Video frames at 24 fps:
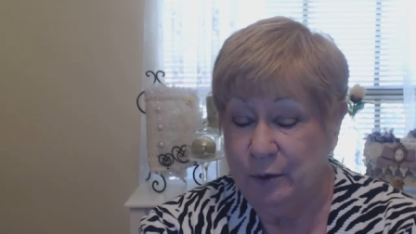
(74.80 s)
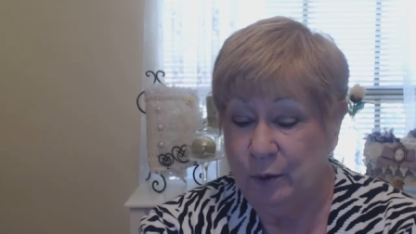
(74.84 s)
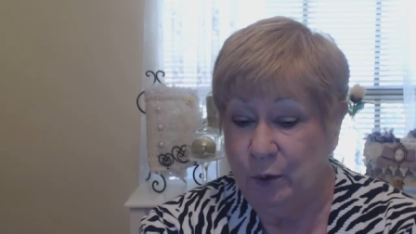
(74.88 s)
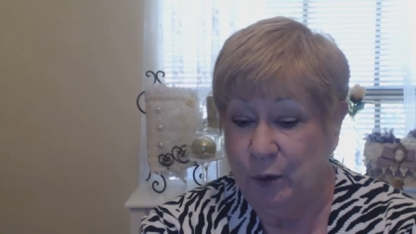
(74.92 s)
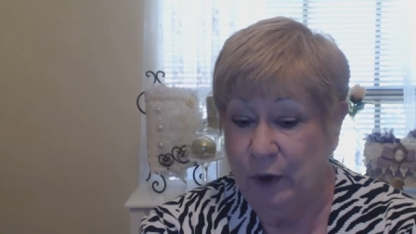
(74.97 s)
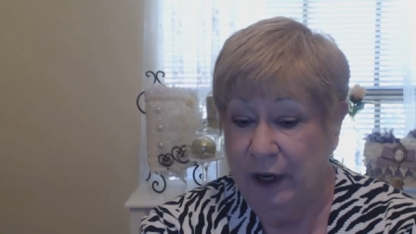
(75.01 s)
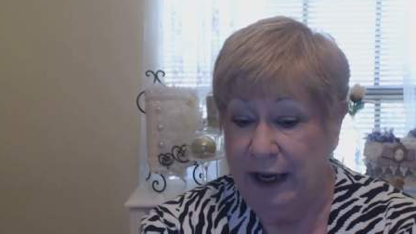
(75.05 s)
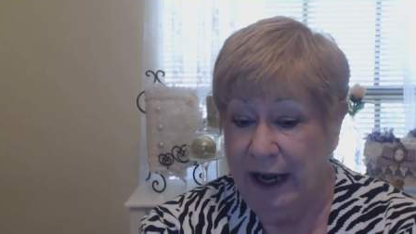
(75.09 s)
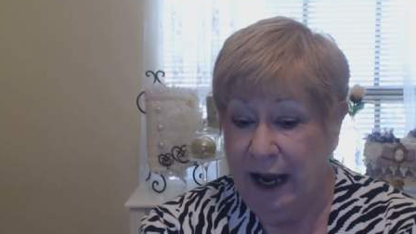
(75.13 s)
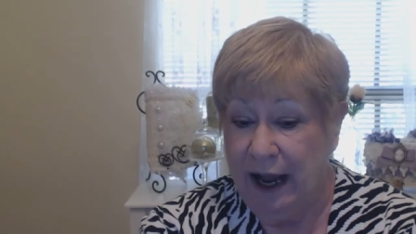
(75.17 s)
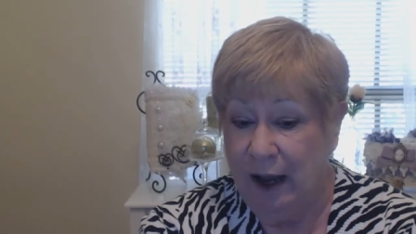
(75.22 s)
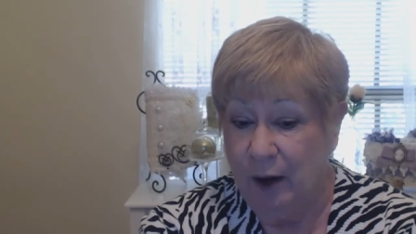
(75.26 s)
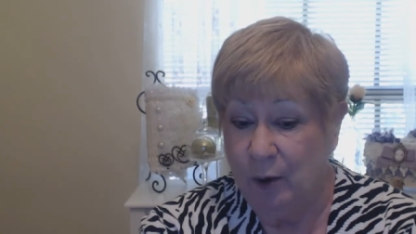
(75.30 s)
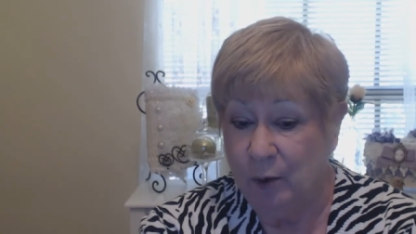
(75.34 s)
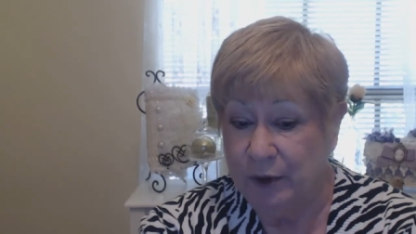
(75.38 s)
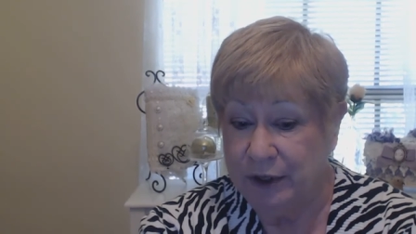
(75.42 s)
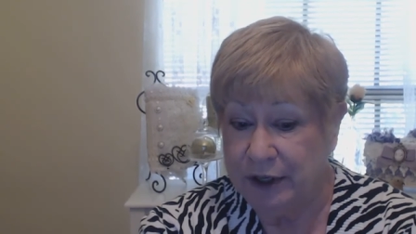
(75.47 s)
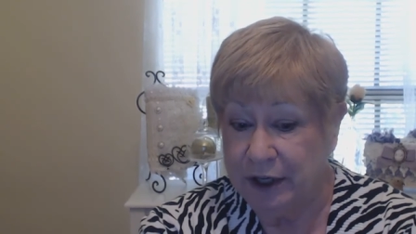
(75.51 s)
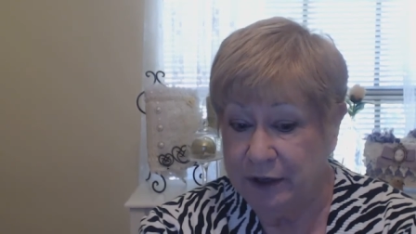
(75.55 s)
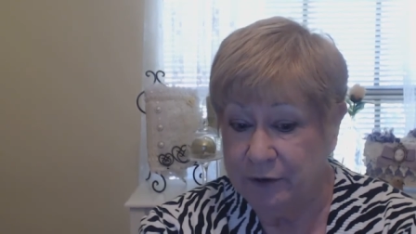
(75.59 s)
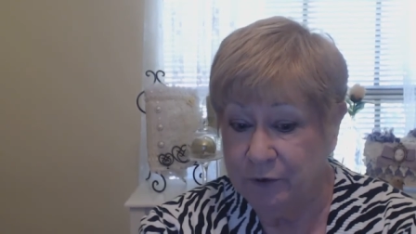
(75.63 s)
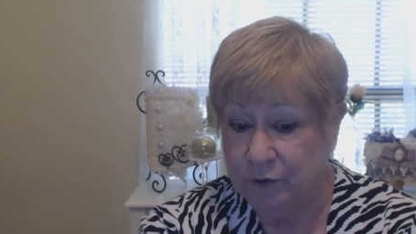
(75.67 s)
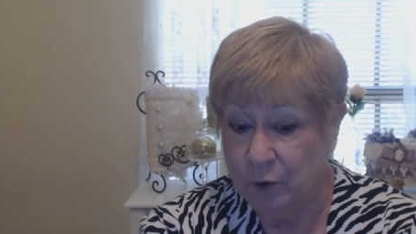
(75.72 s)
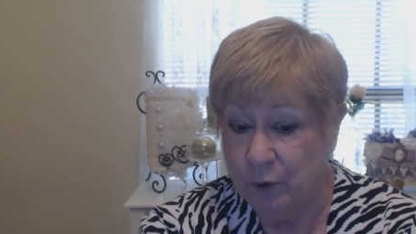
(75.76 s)
what I
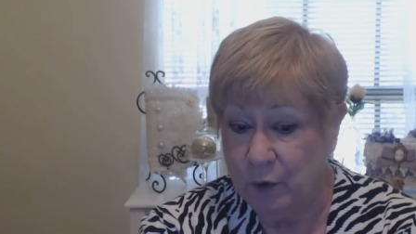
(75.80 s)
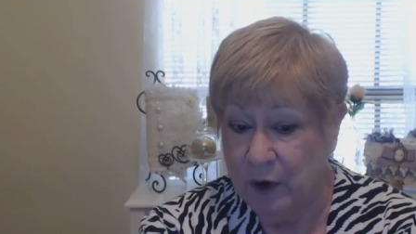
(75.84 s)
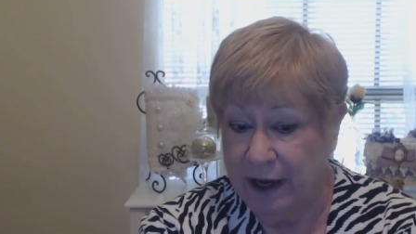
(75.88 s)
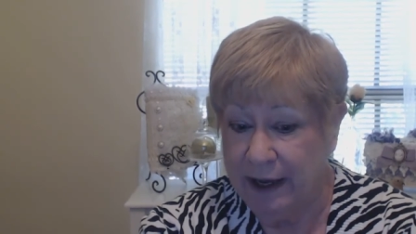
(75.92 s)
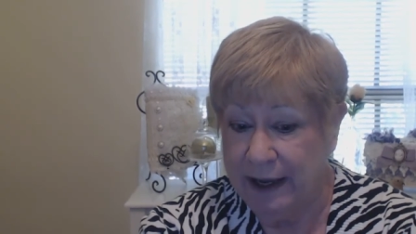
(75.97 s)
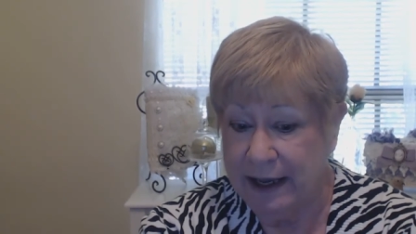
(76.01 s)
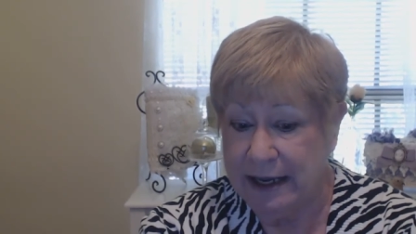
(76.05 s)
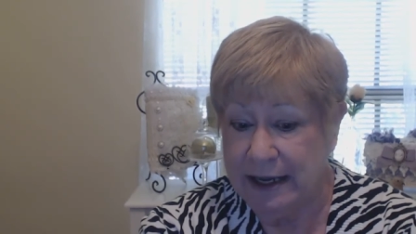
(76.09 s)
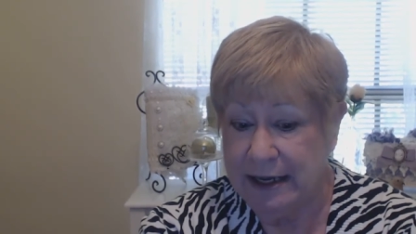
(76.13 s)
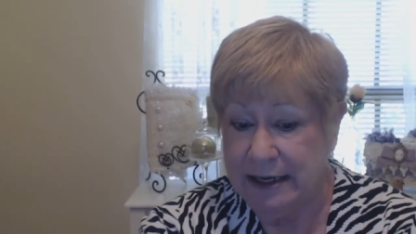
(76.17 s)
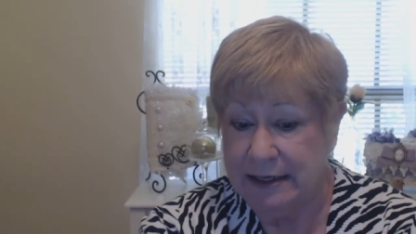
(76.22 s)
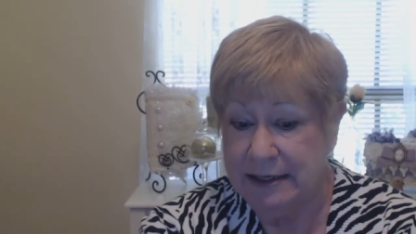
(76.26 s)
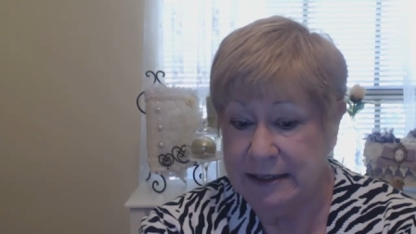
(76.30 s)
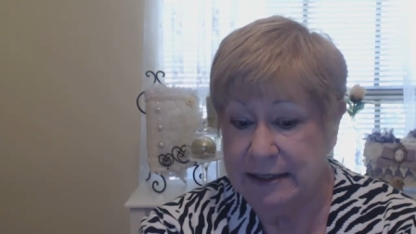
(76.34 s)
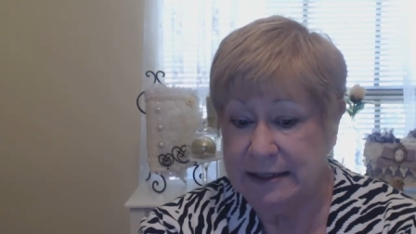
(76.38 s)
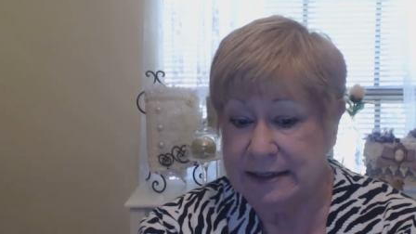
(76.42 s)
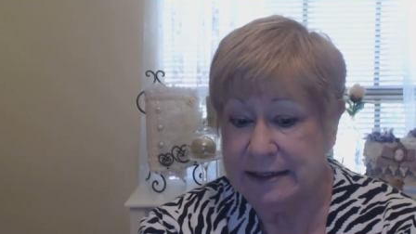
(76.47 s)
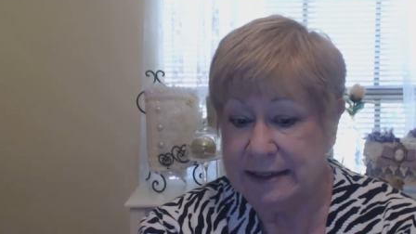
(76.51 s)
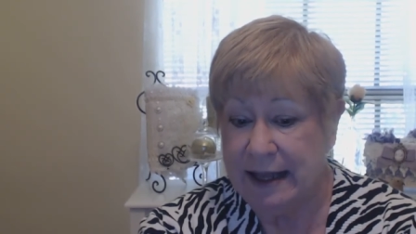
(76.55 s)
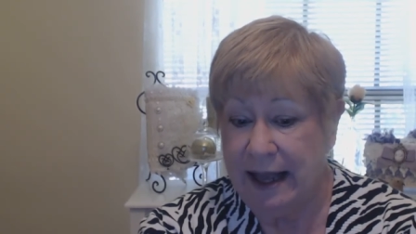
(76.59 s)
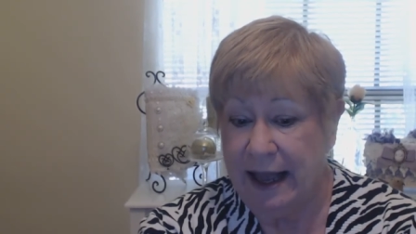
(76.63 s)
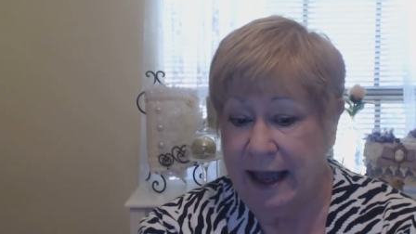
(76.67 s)
would give away is